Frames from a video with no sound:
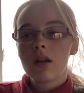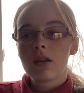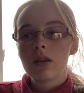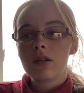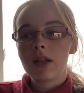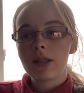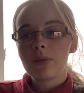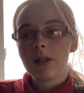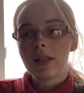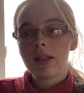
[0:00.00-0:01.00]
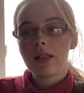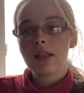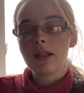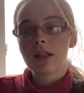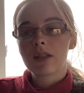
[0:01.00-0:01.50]
The
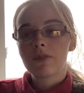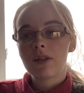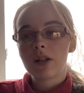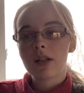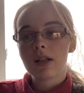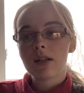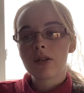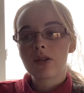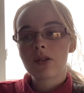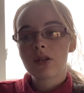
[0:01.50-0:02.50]
decorating, as far as